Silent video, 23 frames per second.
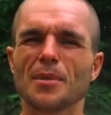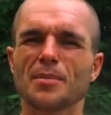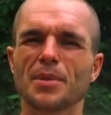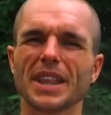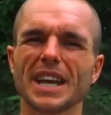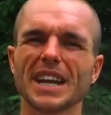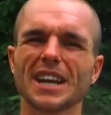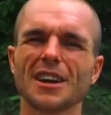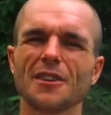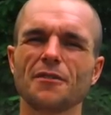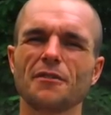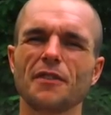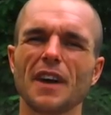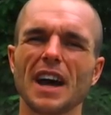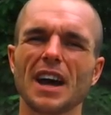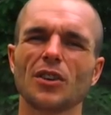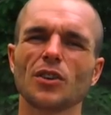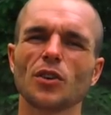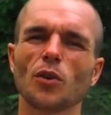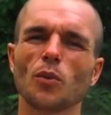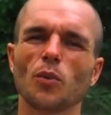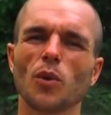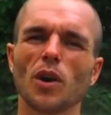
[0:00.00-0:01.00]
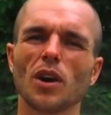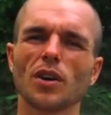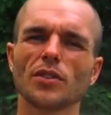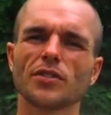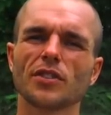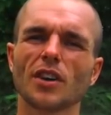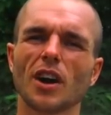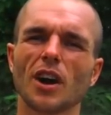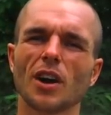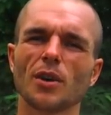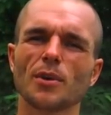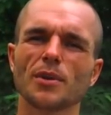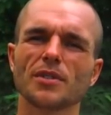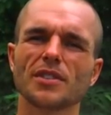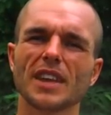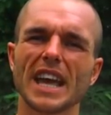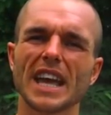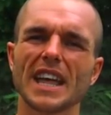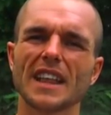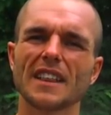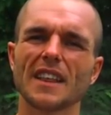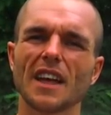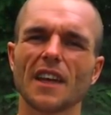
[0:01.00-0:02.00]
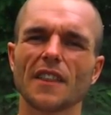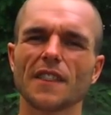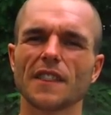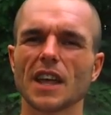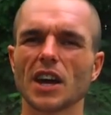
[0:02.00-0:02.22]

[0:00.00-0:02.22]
but then I found whilst I was in